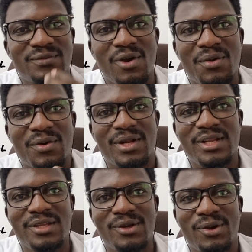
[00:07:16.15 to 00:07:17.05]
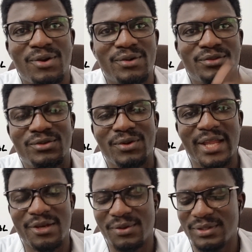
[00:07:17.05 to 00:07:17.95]
orally or through
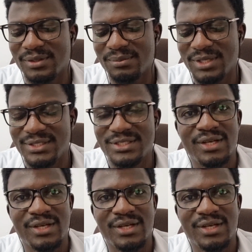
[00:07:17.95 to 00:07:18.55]
any other means.